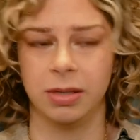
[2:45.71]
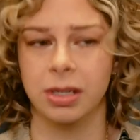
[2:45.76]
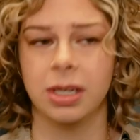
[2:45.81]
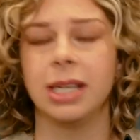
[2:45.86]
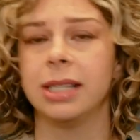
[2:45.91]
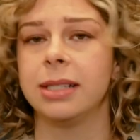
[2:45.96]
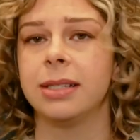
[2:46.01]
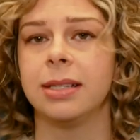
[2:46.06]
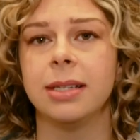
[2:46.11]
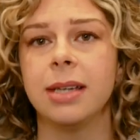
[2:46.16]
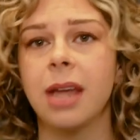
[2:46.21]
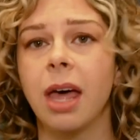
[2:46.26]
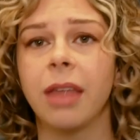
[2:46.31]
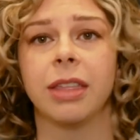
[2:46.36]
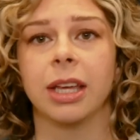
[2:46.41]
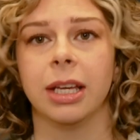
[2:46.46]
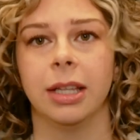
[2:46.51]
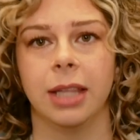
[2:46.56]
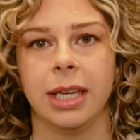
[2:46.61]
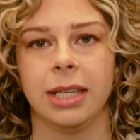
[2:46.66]
It's
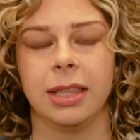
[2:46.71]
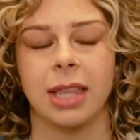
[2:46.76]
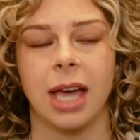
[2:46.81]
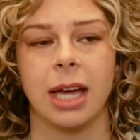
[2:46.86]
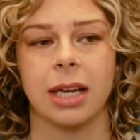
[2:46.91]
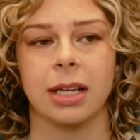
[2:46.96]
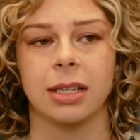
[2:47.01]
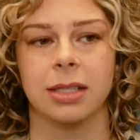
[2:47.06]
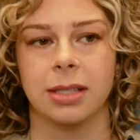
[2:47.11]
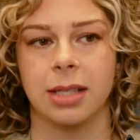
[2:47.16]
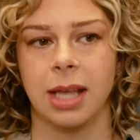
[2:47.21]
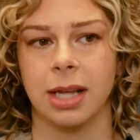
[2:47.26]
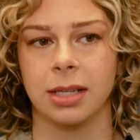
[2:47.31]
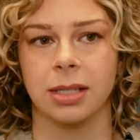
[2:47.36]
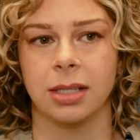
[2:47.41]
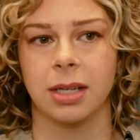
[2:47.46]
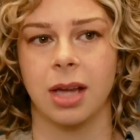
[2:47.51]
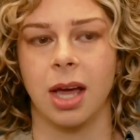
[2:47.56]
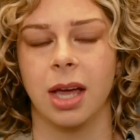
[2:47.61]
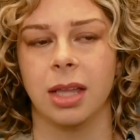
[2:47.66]
nothing like that, because
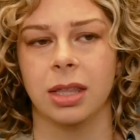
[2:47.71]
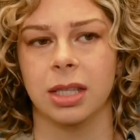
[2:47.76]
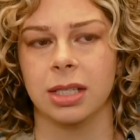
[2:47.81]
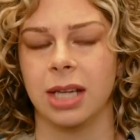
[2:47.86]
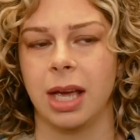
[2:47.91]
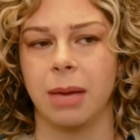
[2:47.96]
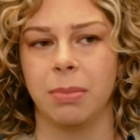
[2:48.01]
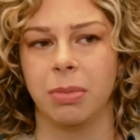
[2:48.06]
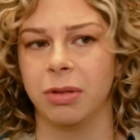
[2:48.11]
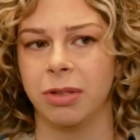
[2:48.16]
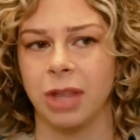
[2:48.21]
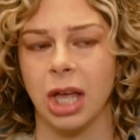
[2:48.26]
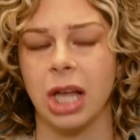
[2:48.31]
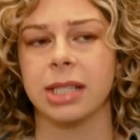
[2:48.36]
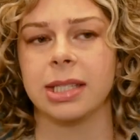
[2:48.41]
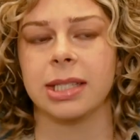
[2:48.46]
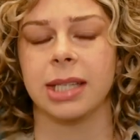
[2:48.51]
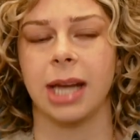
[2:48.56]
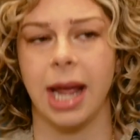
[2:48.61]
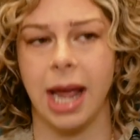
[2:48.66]
that's not the type of
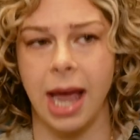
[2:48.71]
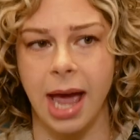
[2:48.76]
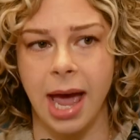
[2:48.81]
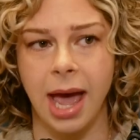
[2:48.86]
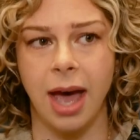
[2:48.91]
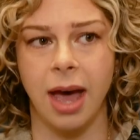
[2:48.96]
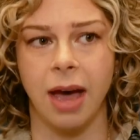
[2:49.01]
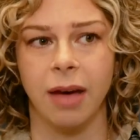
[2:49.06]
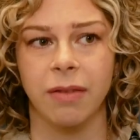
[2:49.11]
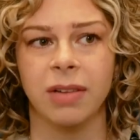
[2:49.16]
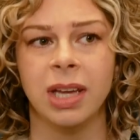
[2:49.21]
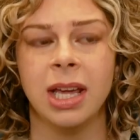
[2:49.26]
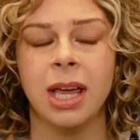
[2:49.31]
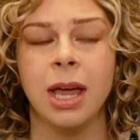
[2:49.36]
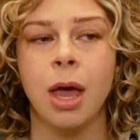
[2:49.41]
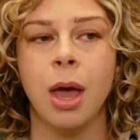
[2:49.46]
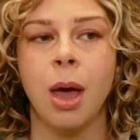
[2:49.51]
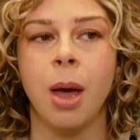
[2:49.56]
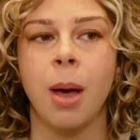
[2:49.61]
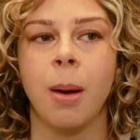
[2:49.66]
thoughts that I have.
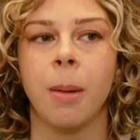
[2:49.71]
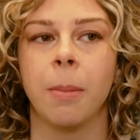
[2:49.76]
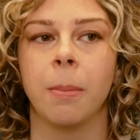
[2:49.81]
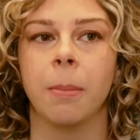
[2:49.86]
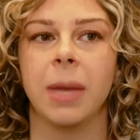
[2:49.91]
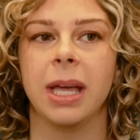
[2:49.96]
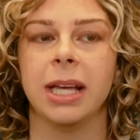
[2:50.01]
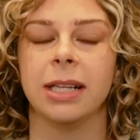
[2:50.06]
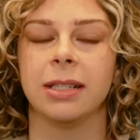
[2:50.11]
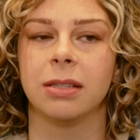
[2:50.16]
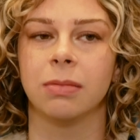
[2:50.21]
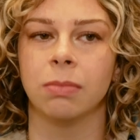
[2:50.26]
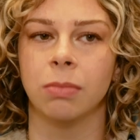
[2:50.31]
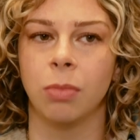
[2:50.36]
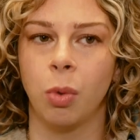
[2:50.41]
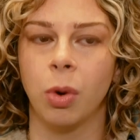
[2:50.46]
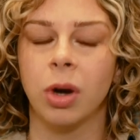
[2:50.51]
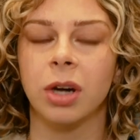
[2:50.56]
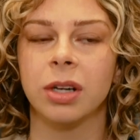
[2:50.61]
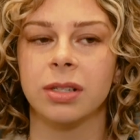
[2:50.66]
It's
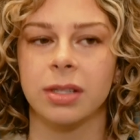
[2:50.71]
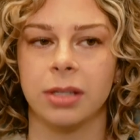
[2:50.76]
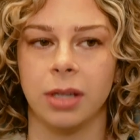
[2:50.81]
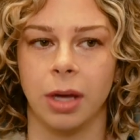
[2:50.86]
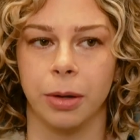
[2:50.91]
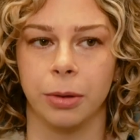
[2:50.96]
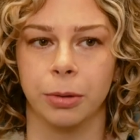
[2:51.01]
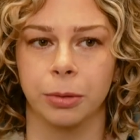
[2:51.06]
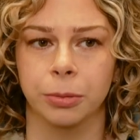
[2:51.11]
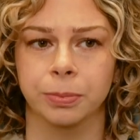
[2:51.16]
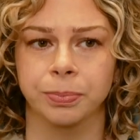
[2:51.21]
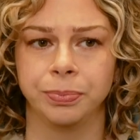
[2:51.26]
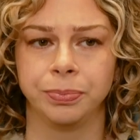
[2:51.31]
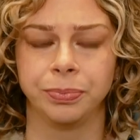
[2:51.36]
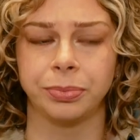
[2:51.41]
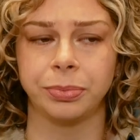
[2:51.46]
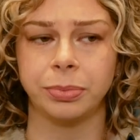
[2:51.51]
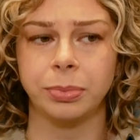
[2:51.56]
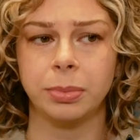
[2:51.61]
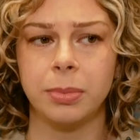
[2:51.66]
more so
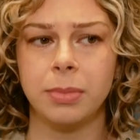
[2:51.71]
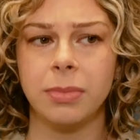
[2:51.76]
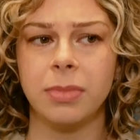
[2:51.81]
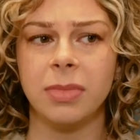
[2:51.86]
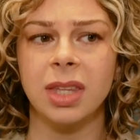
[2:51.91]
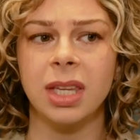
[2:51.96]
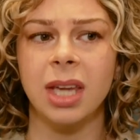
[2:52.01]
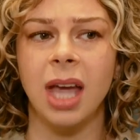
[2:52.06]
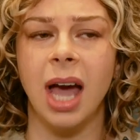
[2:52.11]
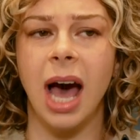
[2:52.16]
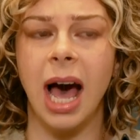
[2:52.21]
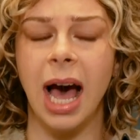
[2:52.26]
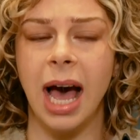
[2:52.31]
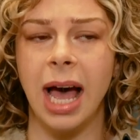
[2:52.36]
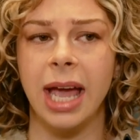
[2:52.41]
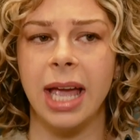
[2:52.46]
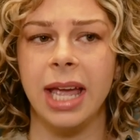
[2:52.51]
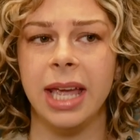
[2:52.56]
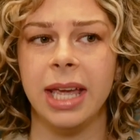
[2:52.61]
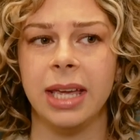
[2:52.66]

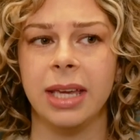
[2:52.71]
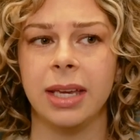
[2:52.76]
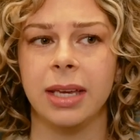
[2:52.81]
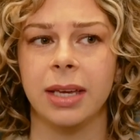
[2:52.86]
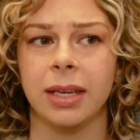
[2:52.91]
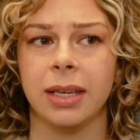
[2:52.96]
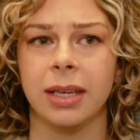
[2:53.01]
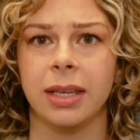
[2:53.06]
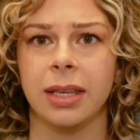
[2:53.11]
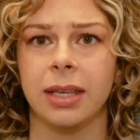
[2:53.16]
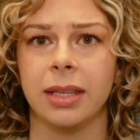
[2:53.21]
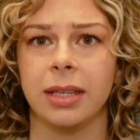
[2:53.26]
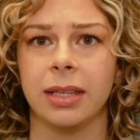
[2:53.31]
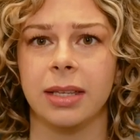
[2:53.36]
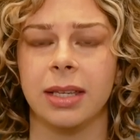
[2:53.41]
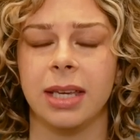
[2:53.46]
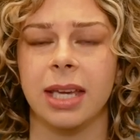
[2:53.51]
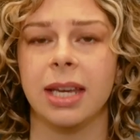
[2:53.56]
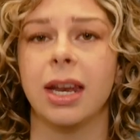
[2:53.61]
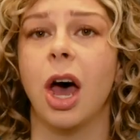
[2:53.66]
I
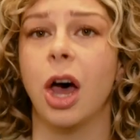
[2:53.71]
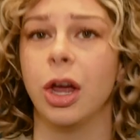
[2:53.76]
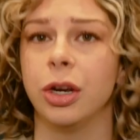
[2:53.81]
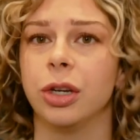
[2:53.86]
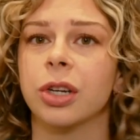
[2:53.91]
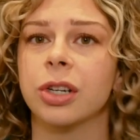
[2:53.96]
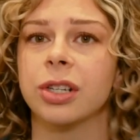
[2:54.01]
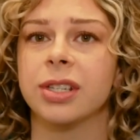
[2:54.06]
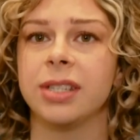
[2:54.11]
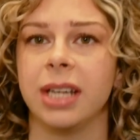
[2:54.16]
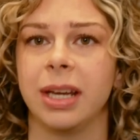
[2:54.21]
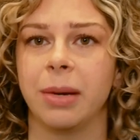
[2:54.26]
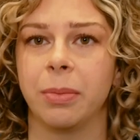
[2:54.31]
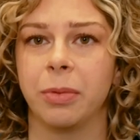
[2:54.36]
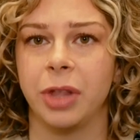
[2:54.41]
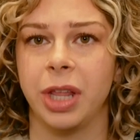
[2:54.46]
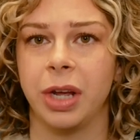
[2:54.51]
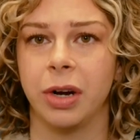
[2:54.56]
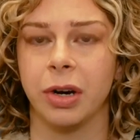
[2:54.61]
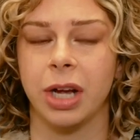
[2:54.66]
can understand
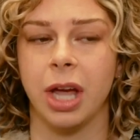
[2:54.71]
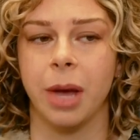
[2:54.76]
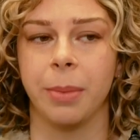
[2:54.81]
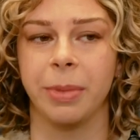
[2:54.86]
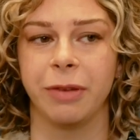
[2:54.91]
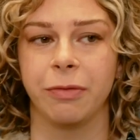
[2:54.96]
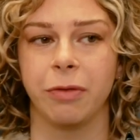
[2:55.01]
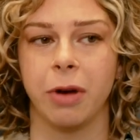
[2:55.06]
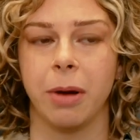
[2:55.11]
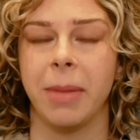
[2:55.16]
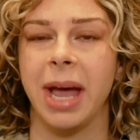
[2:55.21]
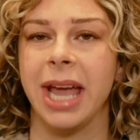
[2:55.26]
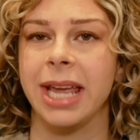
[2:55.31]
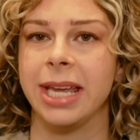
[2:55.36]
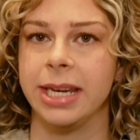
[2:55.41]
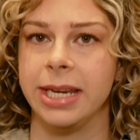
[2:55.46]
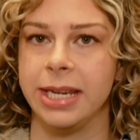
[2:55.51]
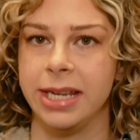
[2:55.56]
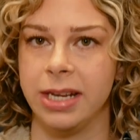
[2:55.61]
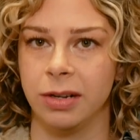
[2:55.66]
where they are coming from. I
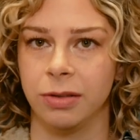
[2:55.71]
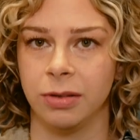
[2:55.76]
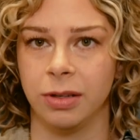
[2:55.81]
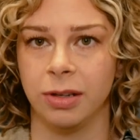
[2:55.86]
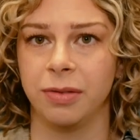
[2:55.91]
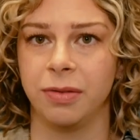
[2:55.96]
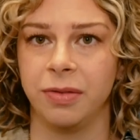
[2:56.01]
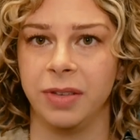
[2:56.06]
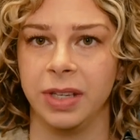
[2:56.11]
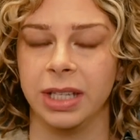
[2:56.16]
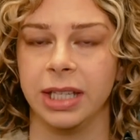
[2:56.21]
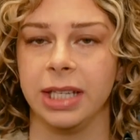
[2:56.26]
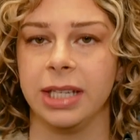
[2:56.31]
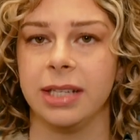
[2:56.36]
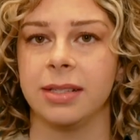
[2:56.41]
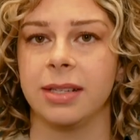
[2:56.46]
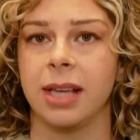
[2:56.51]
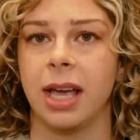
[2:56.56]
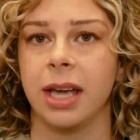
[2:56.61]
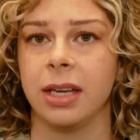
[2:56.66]
can hear their
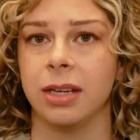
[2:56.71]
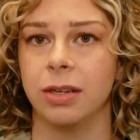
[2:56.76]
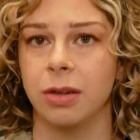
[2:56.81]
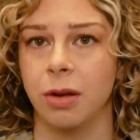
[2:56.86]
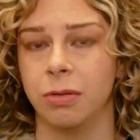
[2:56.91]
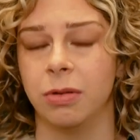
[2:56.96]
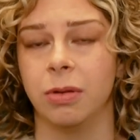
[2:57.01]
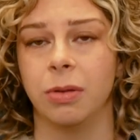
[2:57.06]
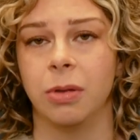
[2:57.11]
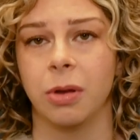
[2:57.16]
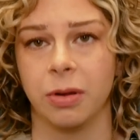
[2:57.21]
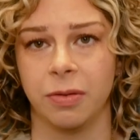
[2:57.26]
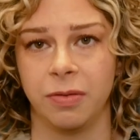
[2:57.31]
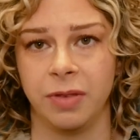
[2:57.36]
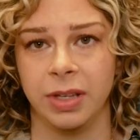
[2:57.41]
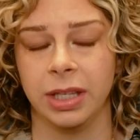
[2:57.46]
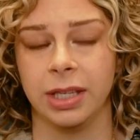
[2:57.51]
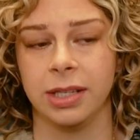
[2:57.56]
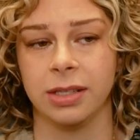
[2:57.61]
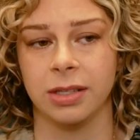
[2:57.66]
feelings. I can know that their
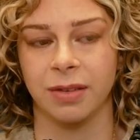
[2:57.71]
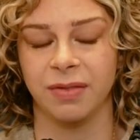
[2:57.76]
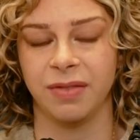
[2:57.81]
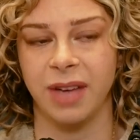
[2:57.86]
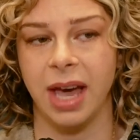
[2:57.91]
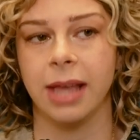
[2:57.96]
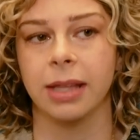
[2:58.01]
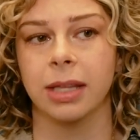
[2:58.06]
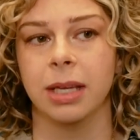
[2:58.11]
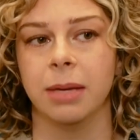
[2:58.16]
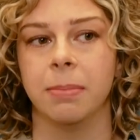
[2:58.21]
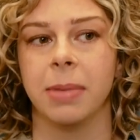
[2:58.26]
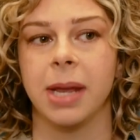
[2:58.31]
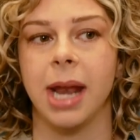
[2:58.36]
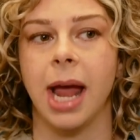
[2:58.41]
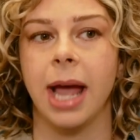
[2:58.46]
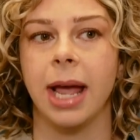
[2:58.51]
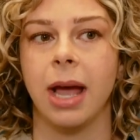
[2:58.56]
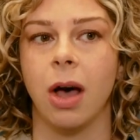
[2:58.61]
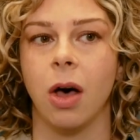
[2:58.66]
feelings are valid, but
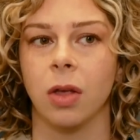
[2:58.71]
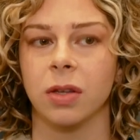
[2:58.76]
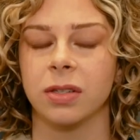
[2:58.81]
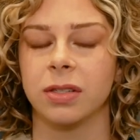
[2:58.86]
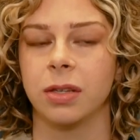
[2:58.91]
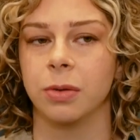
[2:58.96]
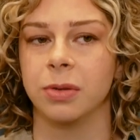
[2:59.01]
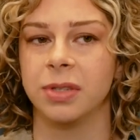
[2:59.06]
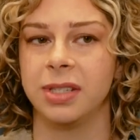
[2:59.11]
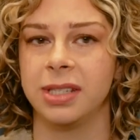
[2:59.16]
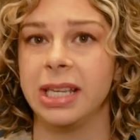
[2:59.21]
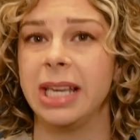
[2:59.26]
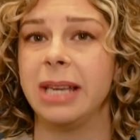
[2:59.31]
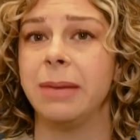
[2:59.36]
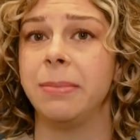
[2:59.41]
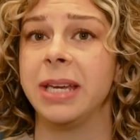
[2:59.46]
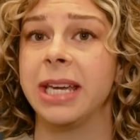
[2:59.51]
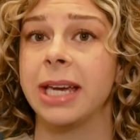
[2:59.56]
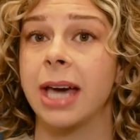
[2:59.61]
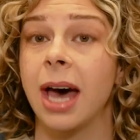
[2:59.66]
I also see,
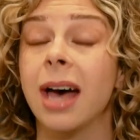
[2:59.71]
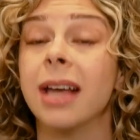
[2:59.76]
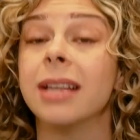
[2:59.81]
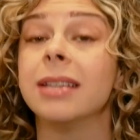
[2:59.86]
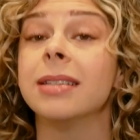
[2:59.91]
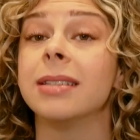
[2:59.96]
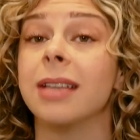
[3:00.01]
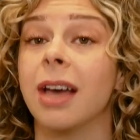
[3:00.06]
because